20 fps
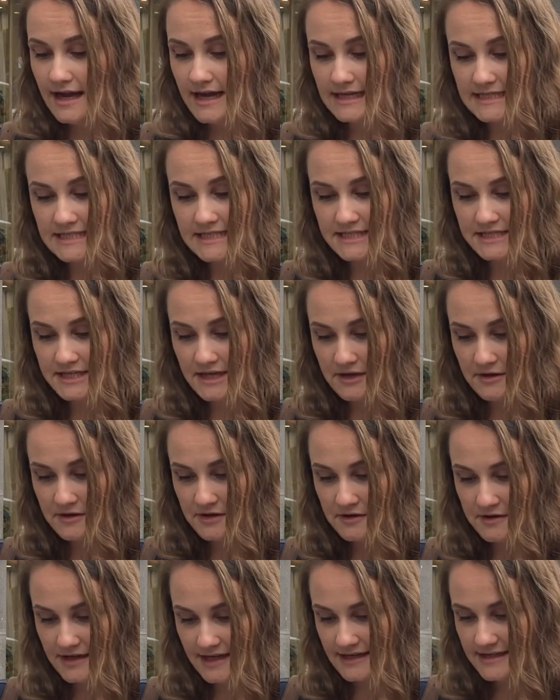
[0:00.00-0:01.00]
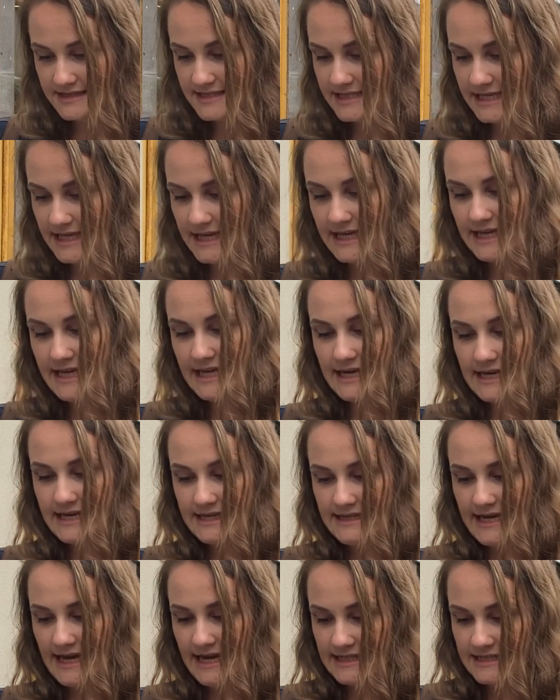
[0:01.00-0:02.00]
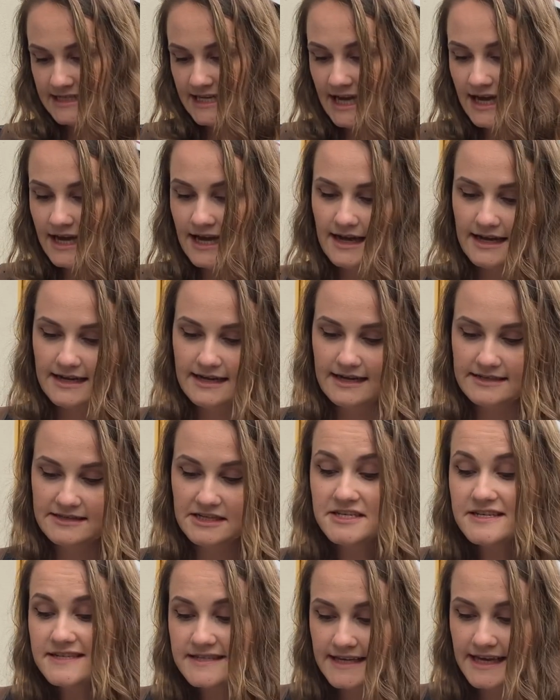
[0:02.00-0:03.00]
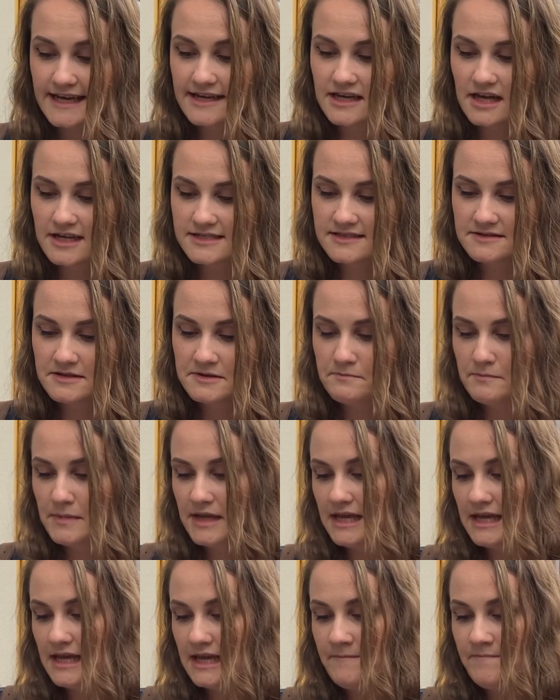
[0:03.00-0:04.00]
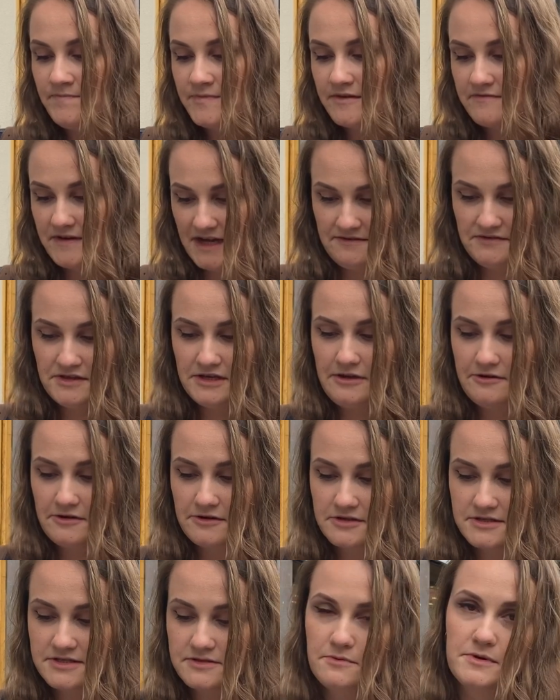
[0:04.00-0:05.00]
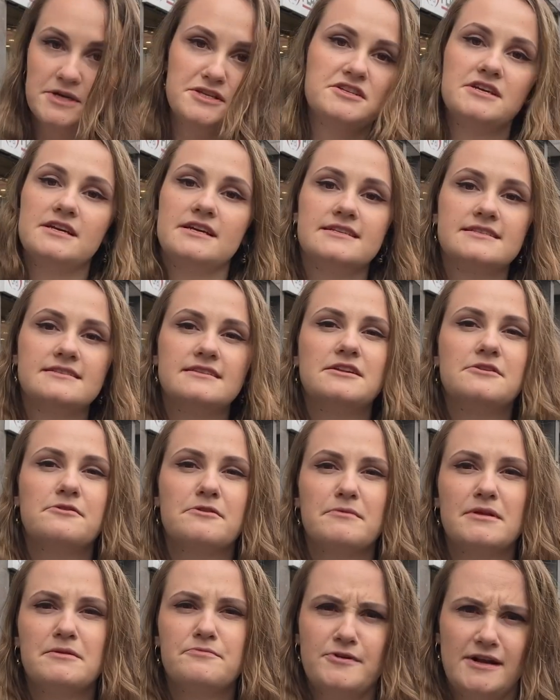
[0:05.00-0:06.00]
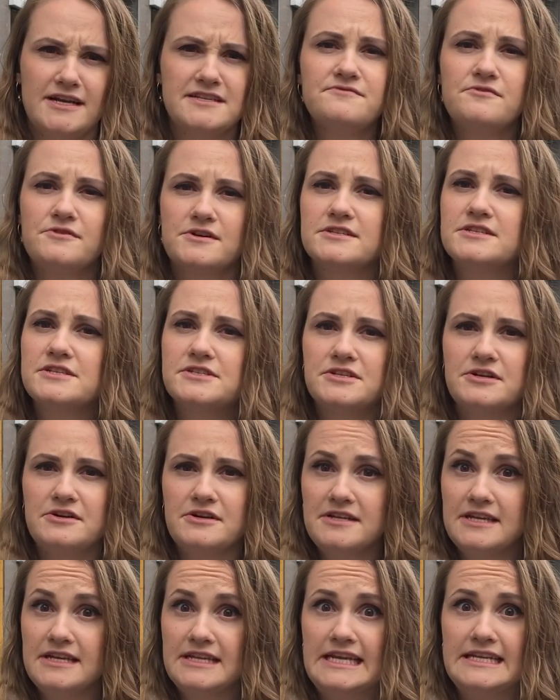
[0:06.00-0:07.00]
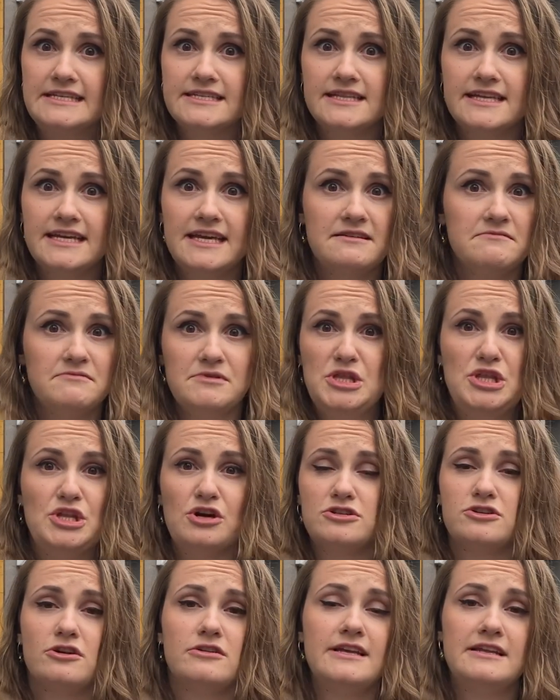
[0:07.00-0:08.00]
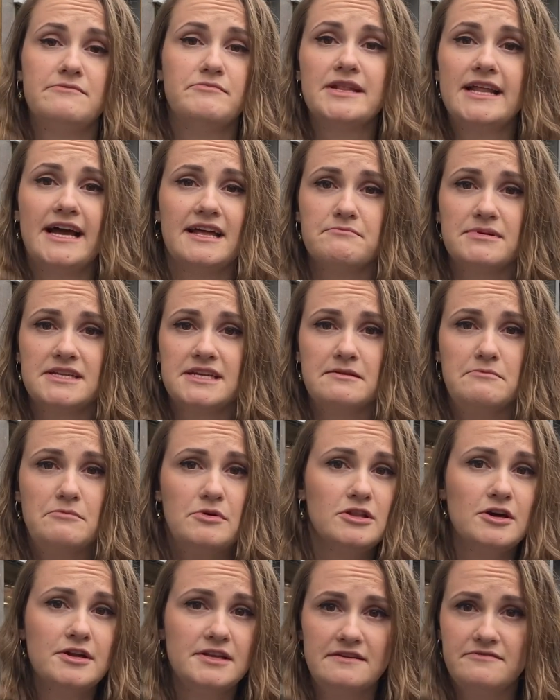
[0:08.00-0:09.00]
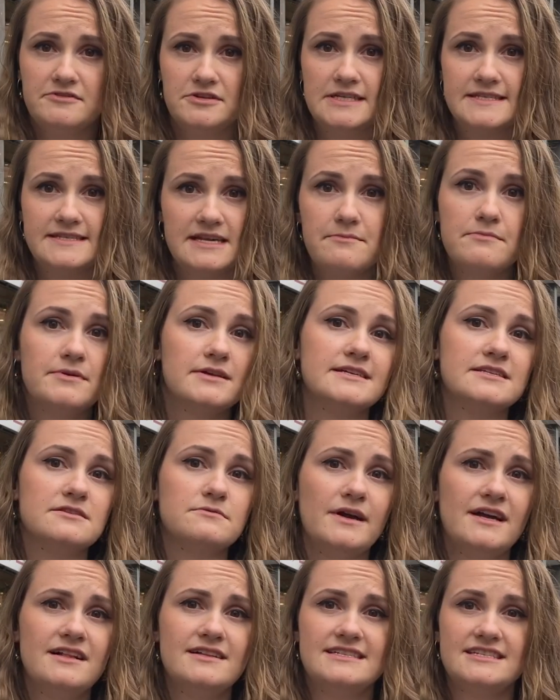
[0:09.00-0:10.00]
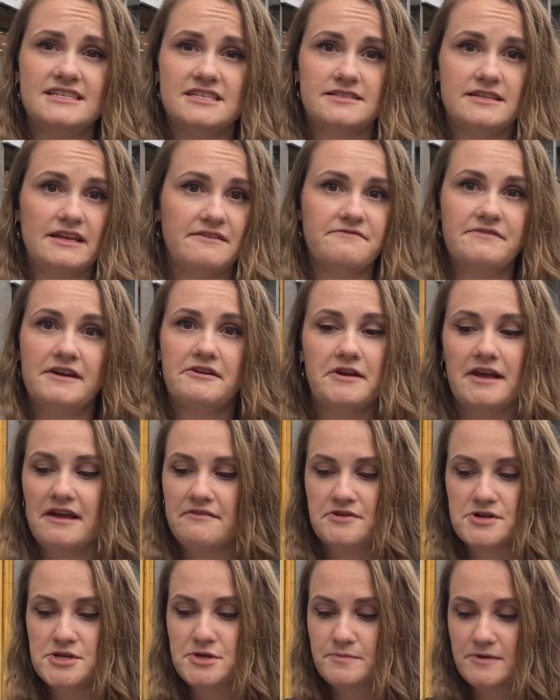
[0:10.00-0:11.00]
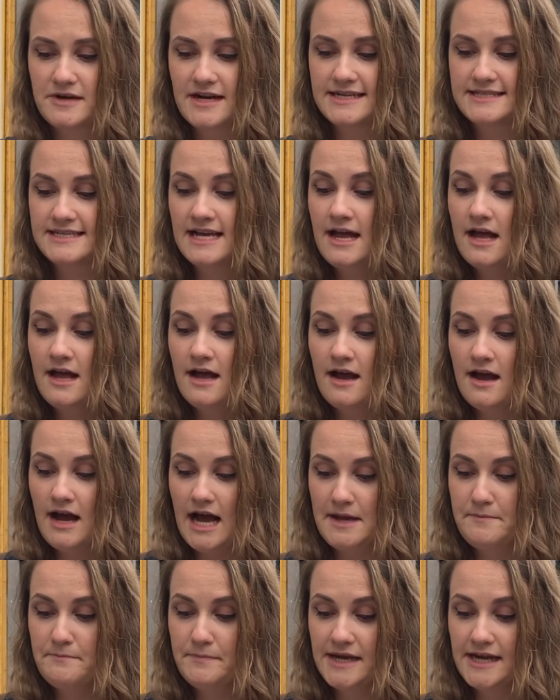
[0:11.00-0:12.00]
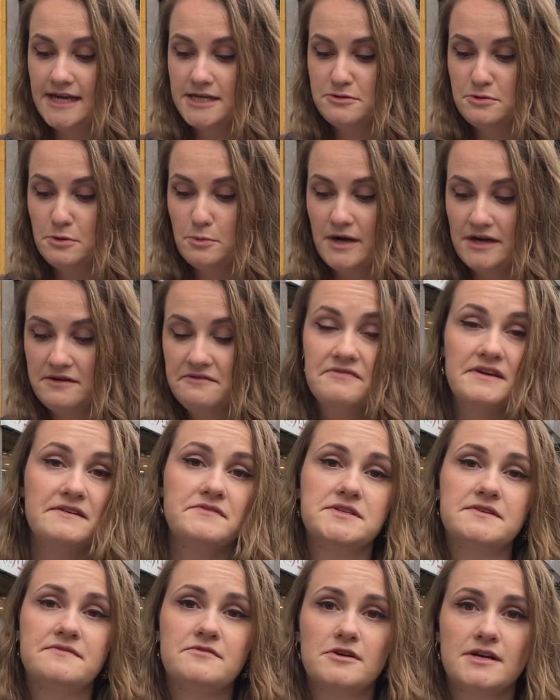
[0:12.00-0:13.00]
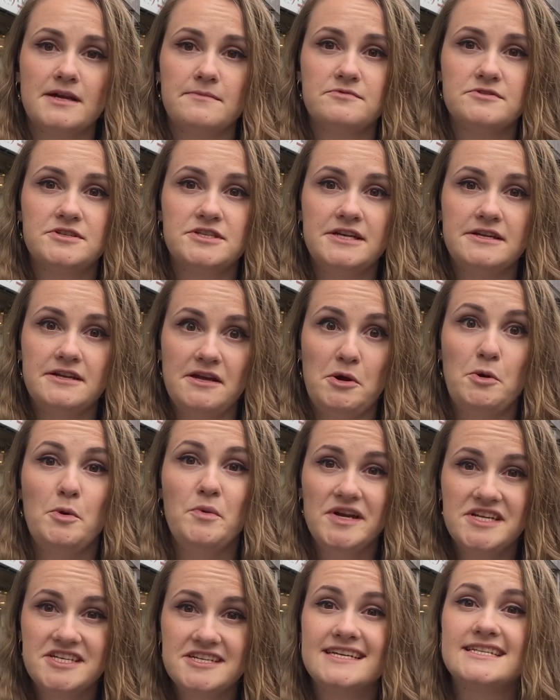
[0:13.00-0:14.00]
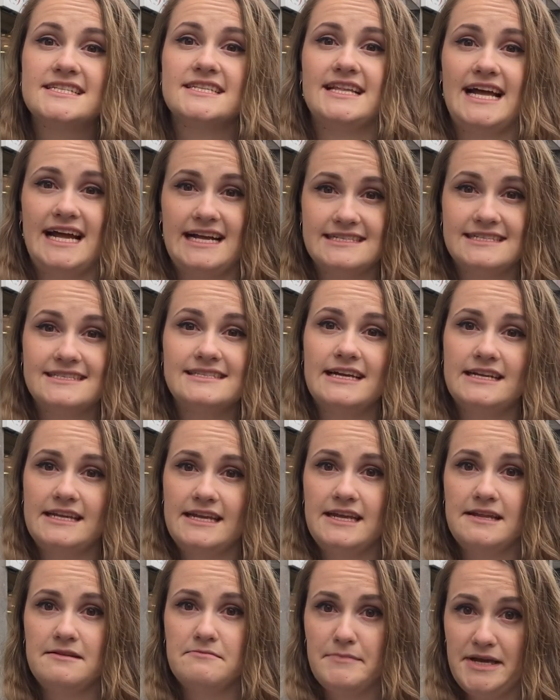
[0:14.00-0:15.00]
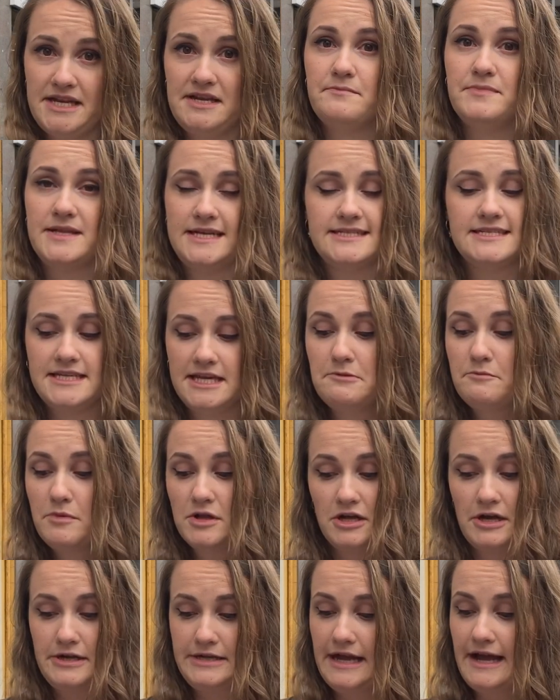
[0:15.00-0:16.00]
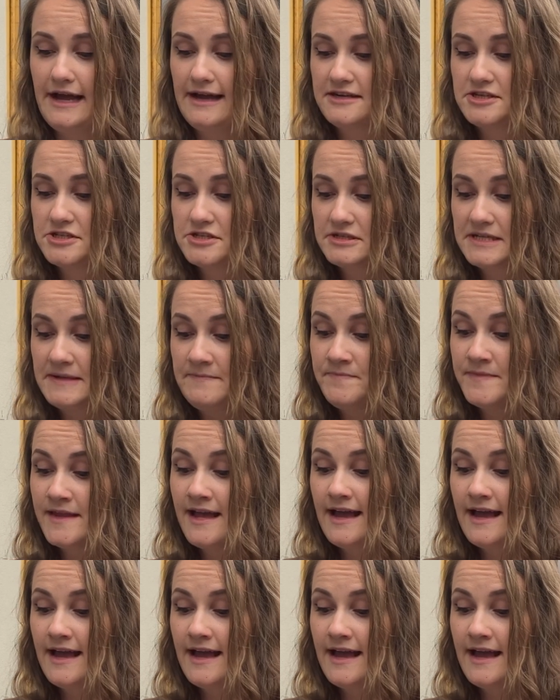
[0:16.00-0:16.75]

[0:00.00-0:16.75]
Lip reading: So you can see here that the cheesecake cost me €5, which is the normal price for dessert in Italy, not only in Milan but in Bologna for example as well. It's just a very average price. I paid €1.50 for cappuccino, which is less than in many places in Bologna actually.